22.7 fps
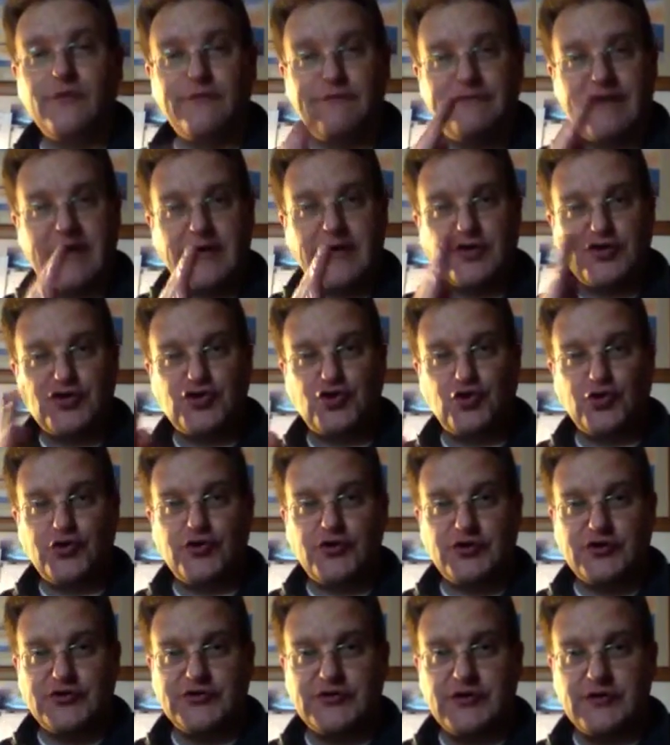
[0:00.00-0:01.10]

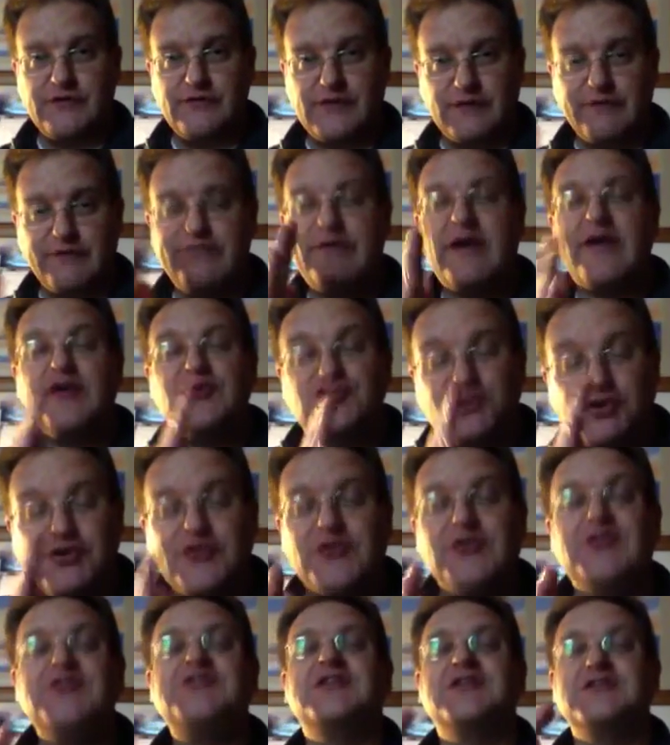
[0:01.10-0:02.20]

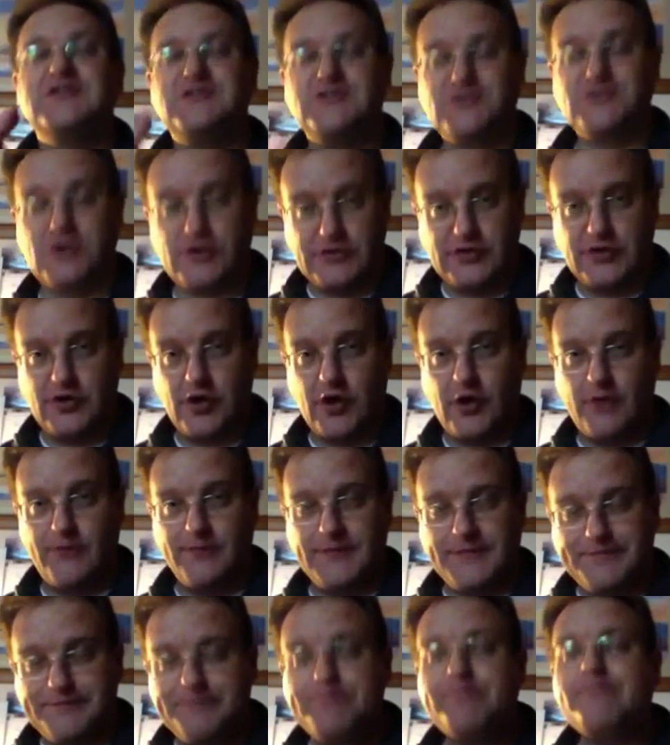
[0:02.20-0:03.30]

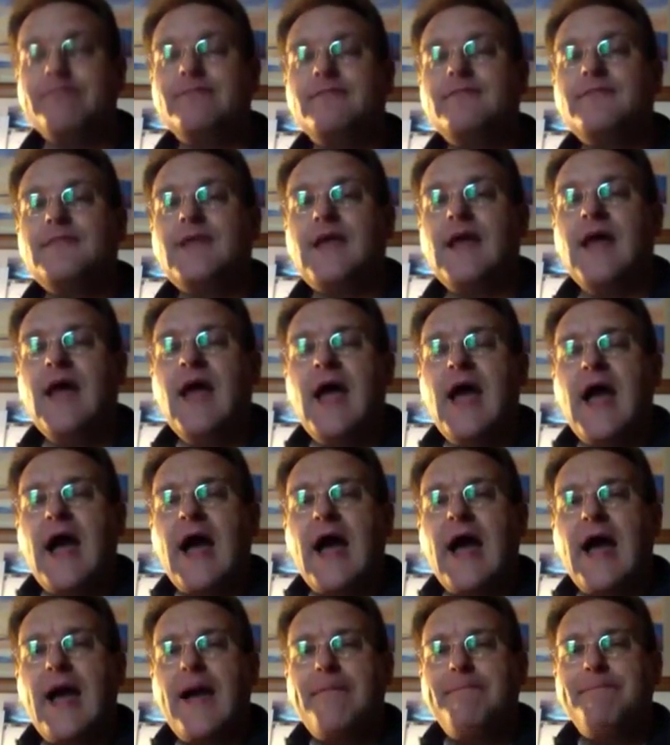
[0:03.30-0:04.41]
pharostutors.com.
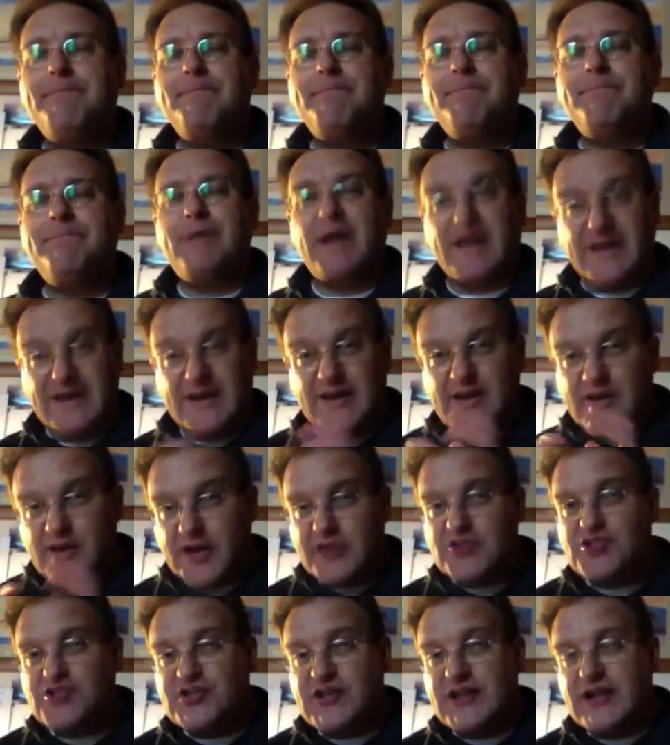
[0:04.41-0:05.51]
But in a
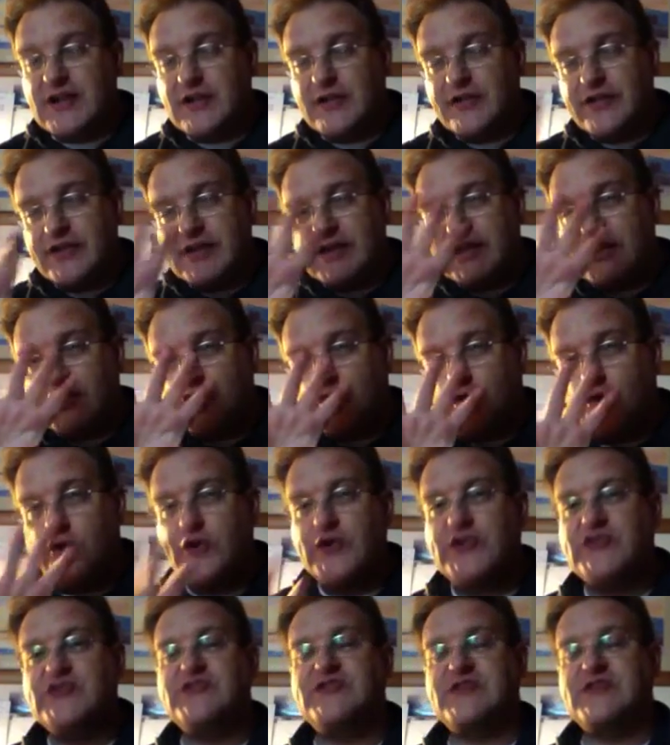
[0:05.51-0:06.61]
nutshell, the
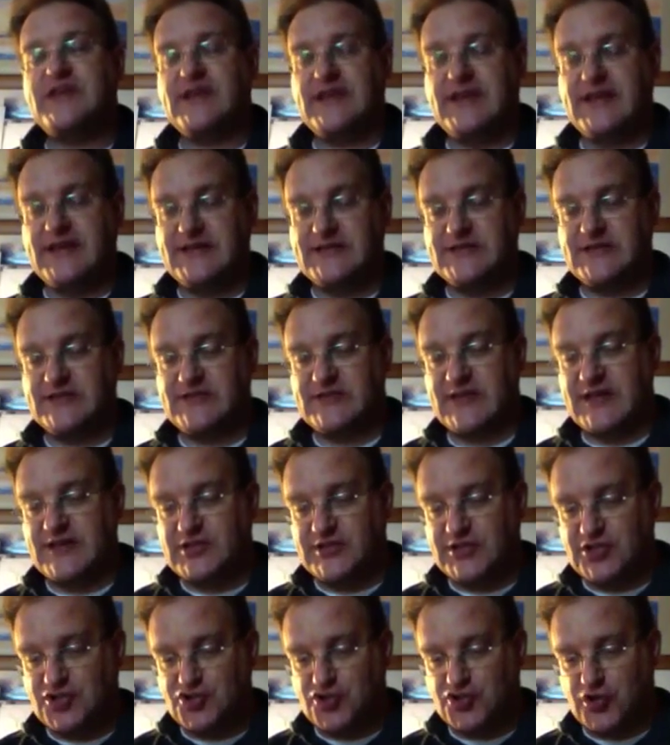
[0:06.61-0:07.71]
course is
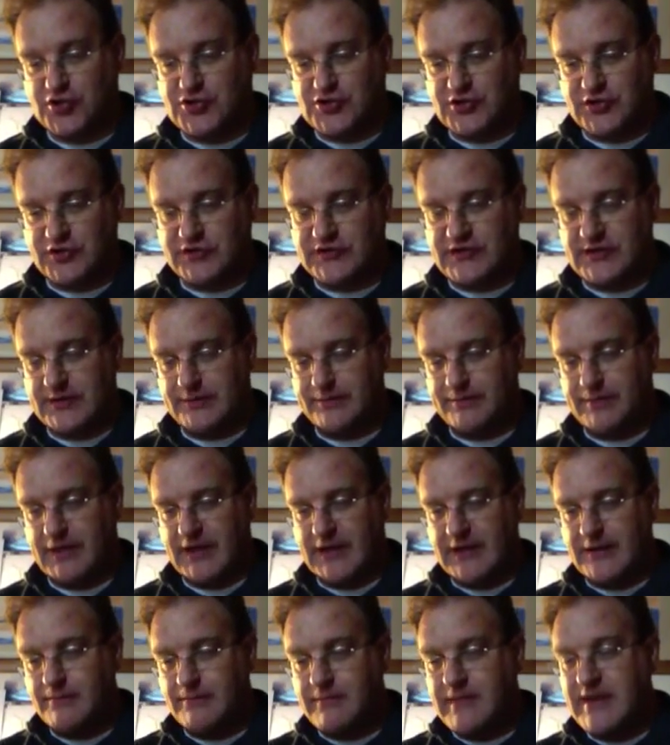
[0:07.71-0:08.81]
essentially structured
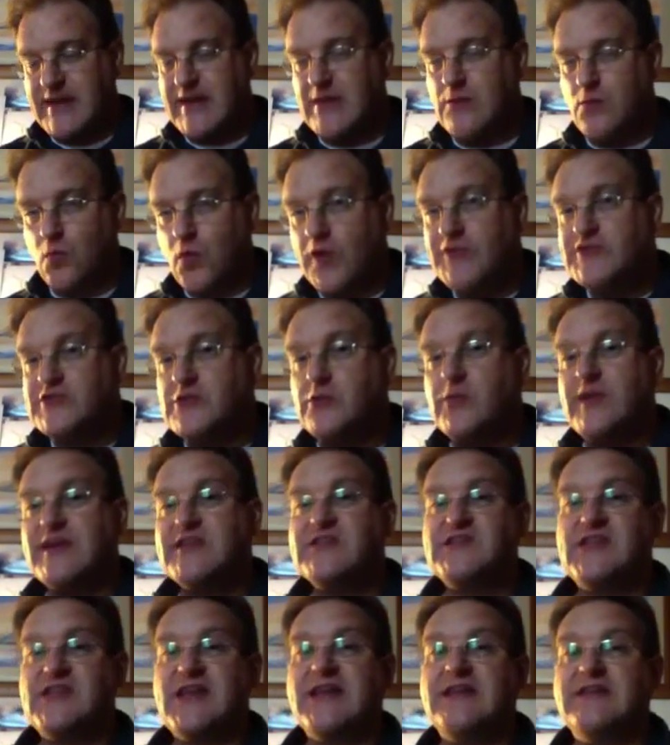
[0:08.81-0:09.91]
by me once a week
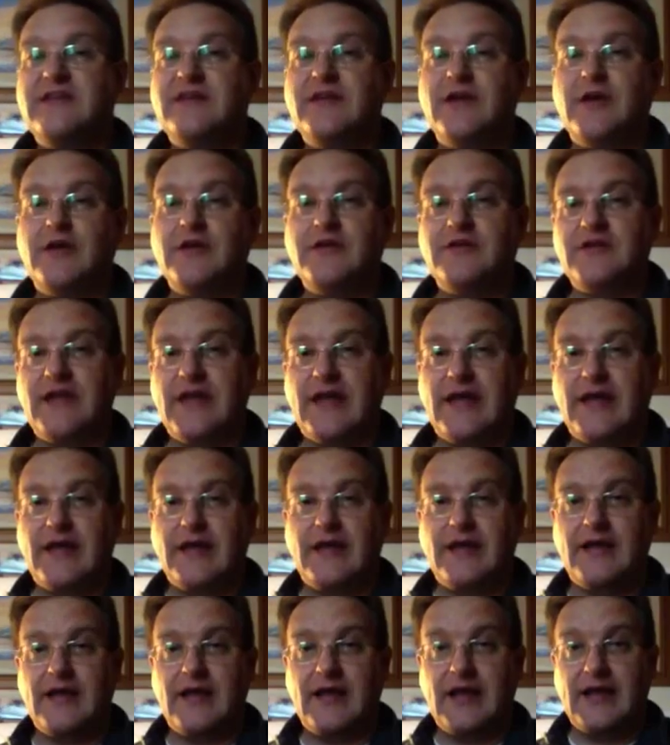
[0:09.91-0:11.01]
sending out
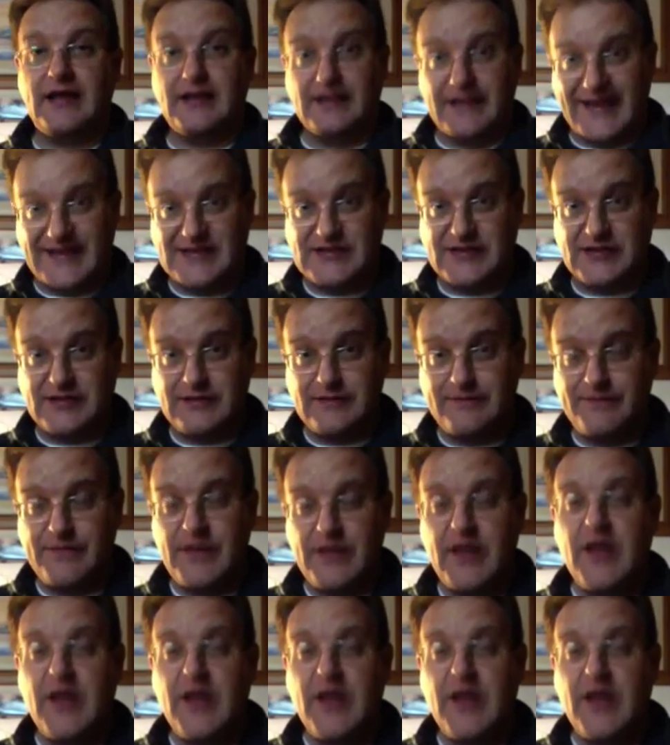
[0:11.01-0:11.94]
a lesson,